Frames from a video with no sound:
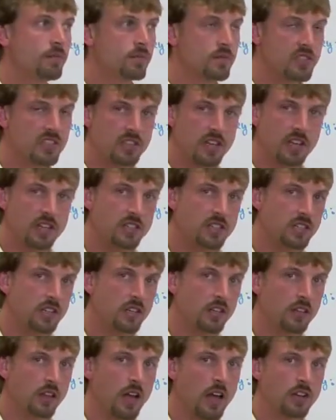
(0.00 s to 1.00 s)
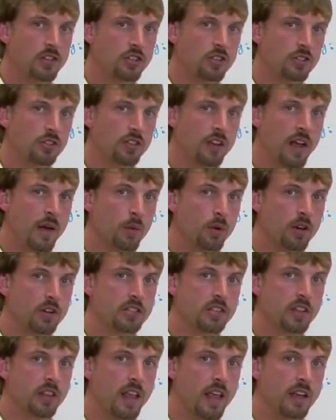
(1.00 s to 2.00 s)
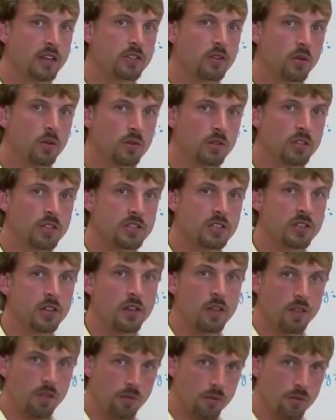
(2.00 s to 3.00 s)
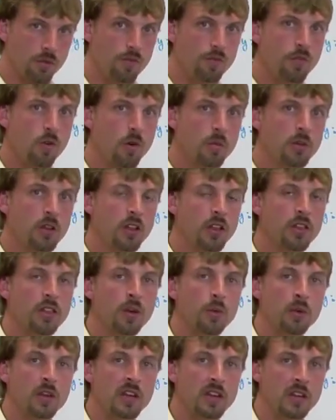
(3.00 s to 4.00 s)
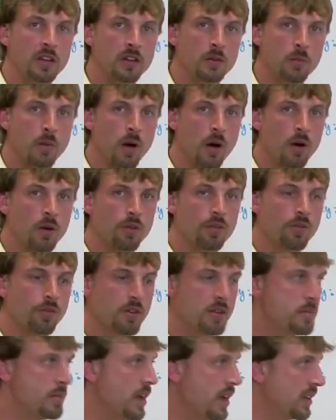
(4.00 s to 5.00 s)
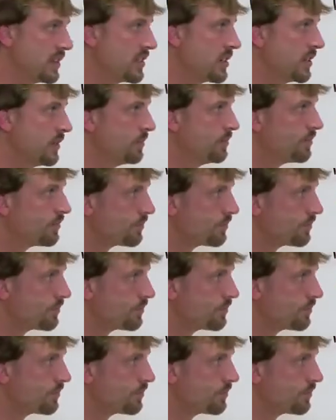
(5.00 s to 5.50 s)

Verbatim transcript: 6 logical networks, and that told us through the formula that we needed to borrow 3 bits.